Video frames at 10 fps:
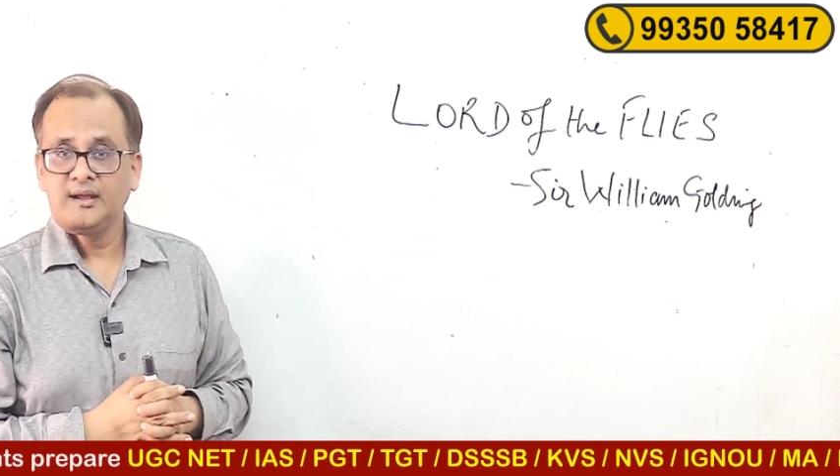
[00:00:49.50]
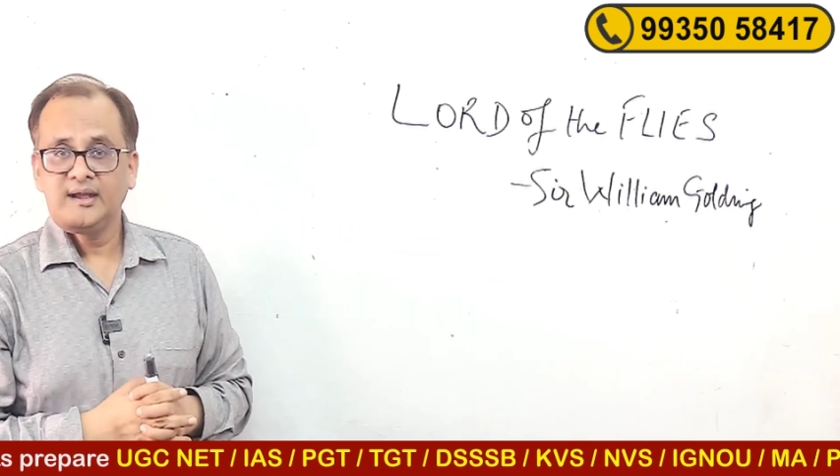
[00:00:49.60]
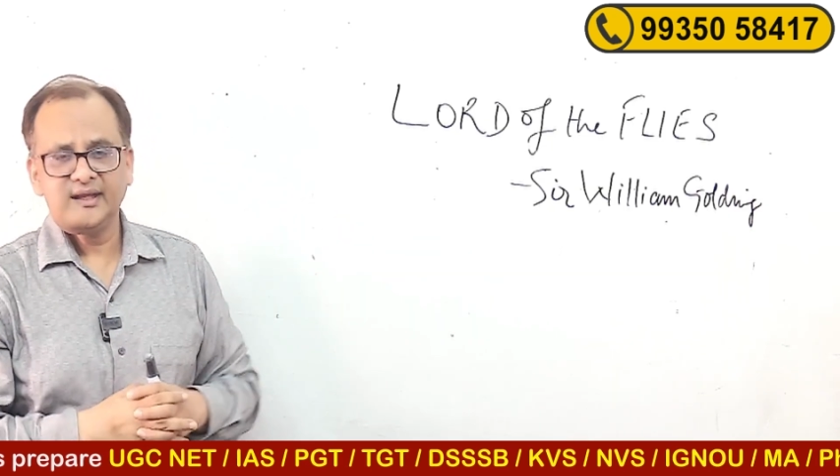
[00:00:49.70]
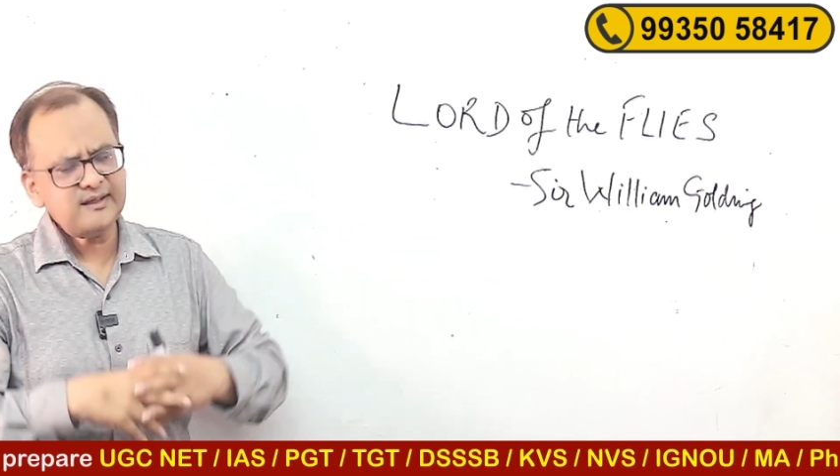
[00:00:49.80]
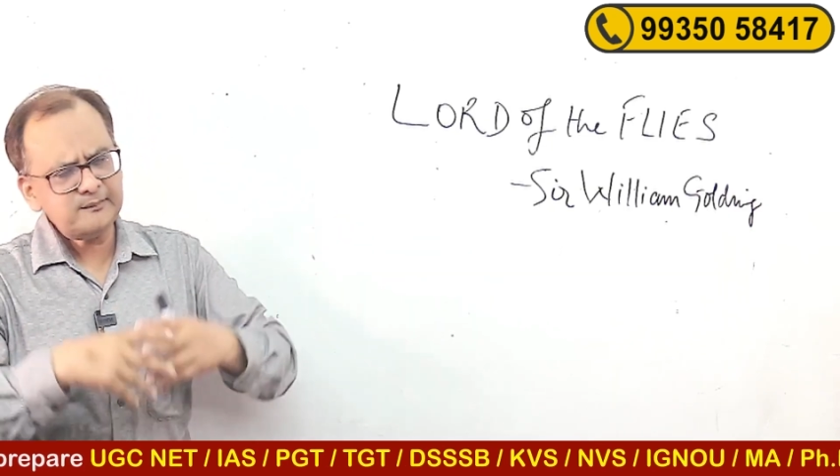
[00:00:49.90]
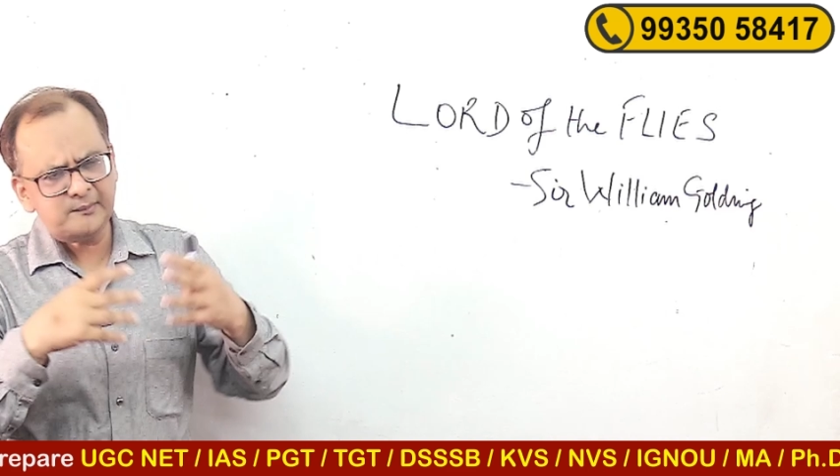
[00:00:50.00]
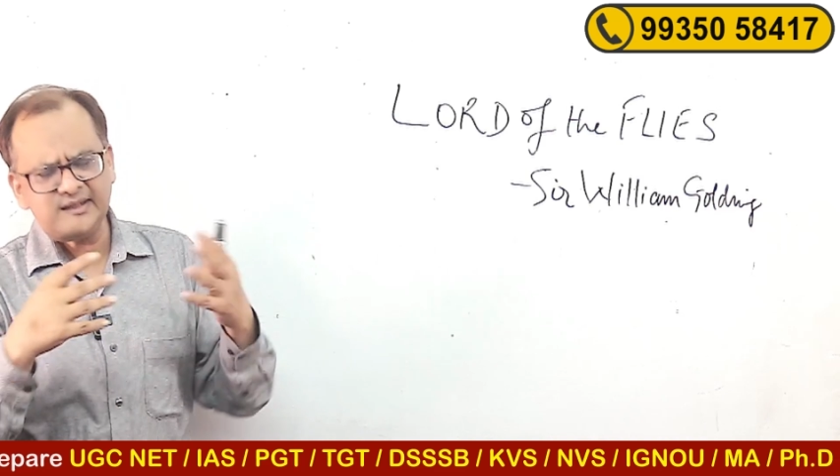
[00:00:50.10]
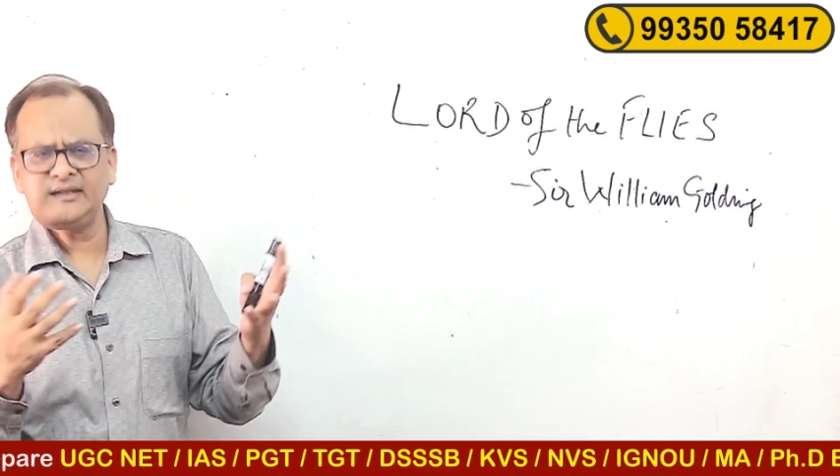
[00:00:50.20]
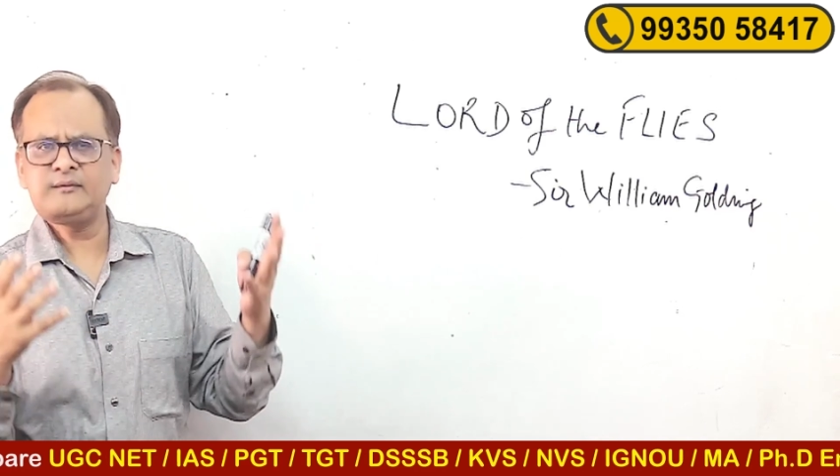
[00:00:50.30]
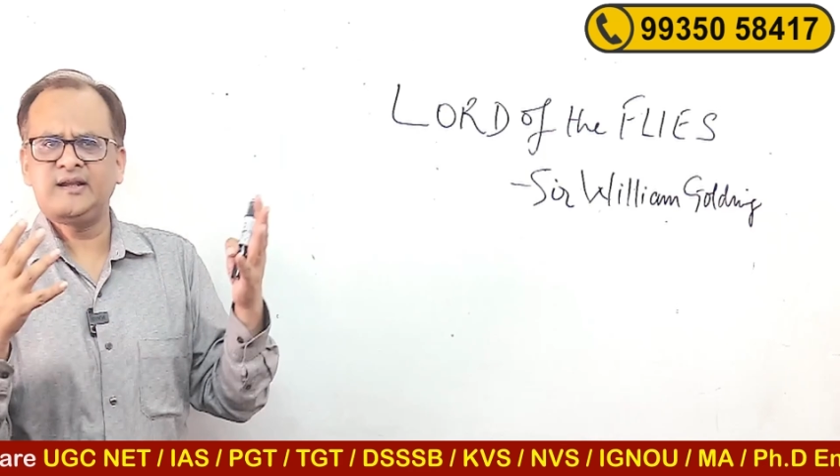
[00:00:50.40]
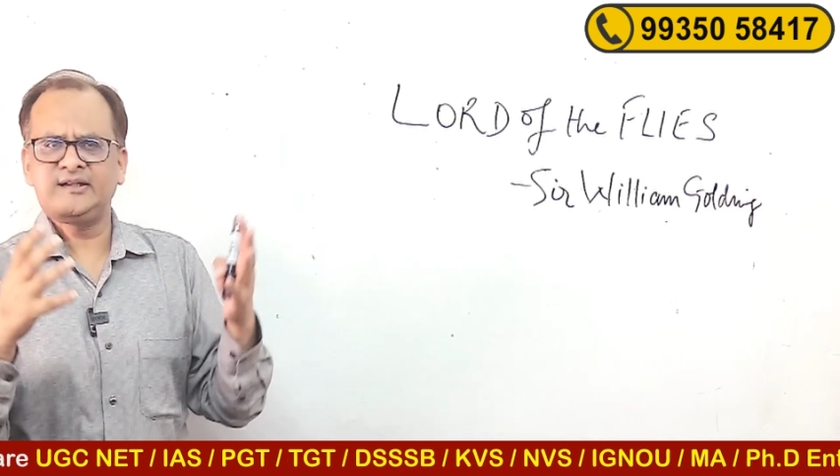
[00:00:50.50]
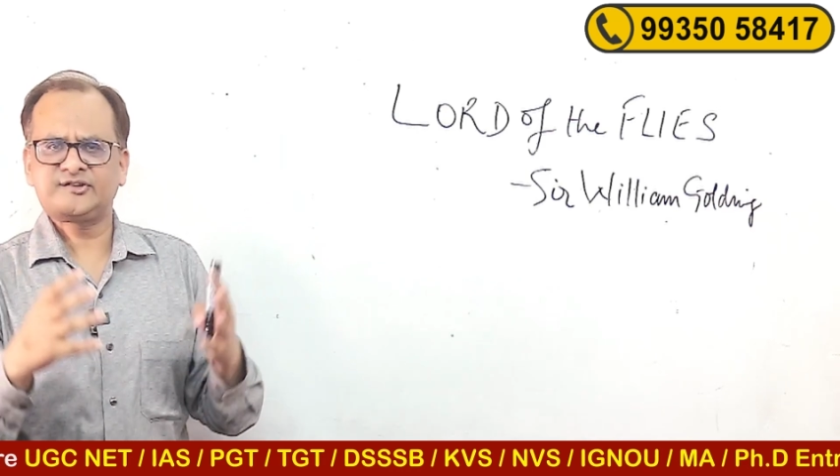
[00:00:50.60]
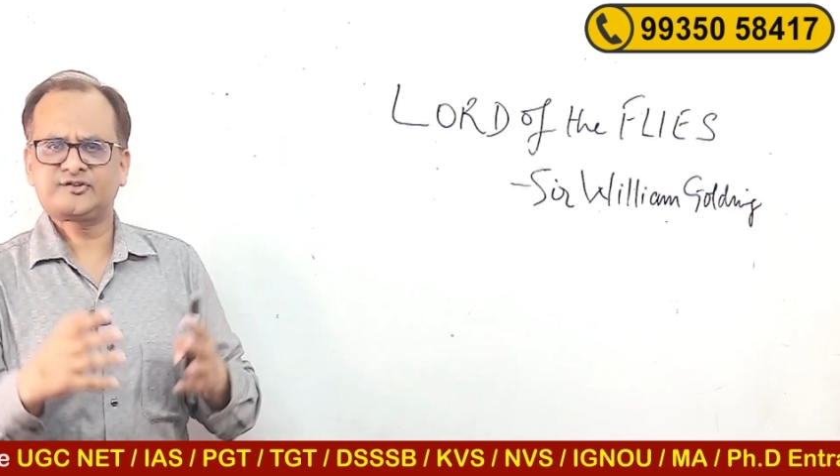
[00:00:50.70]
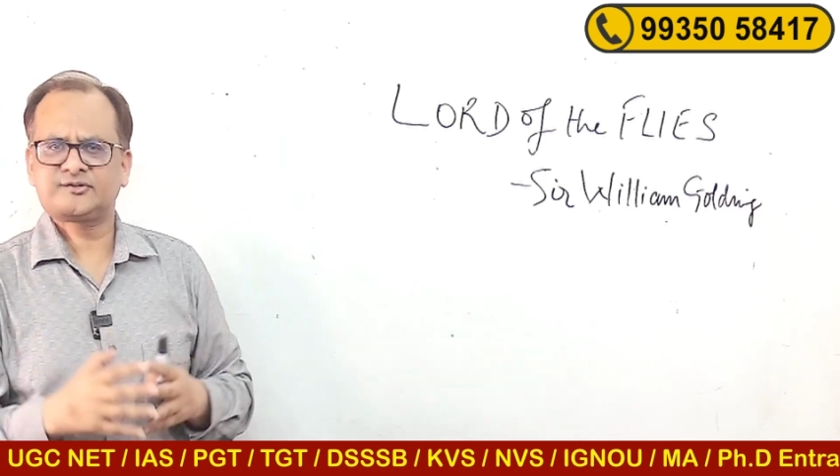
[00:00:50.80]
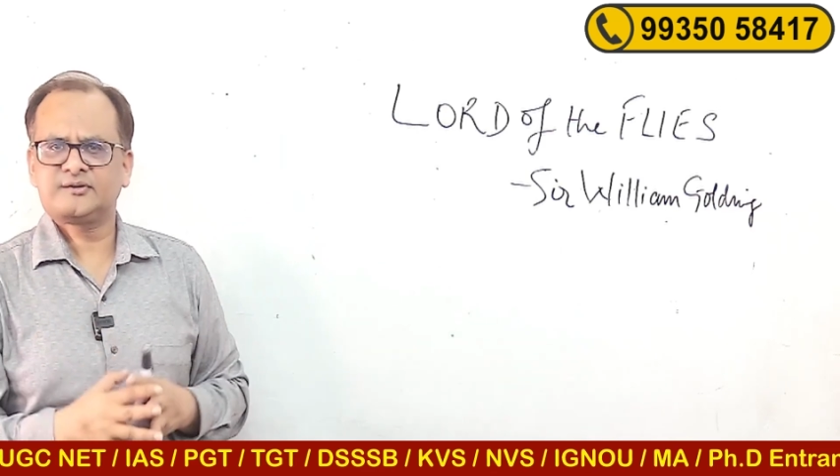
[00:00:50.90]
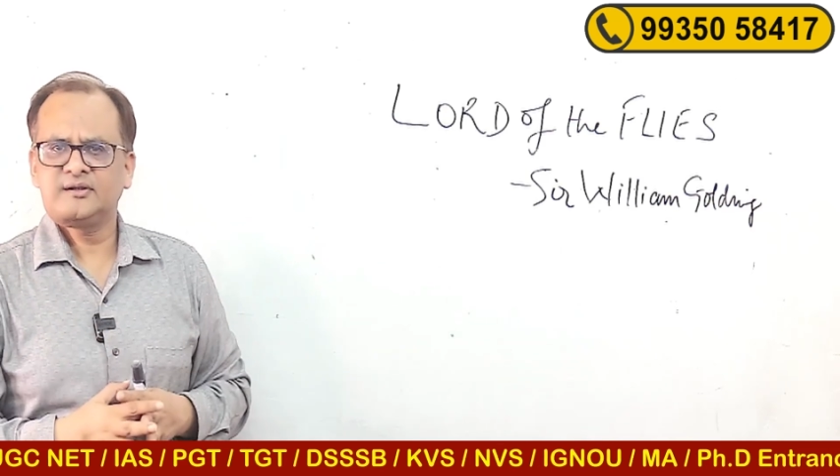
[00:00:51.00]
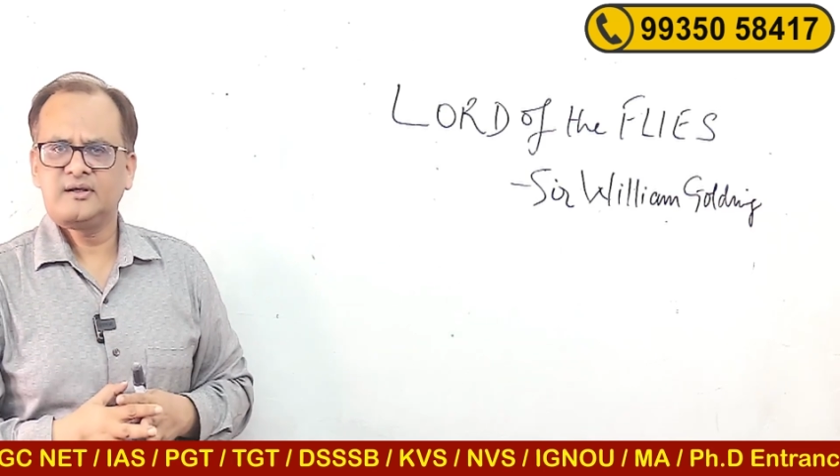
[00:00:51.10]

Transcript: In many ways,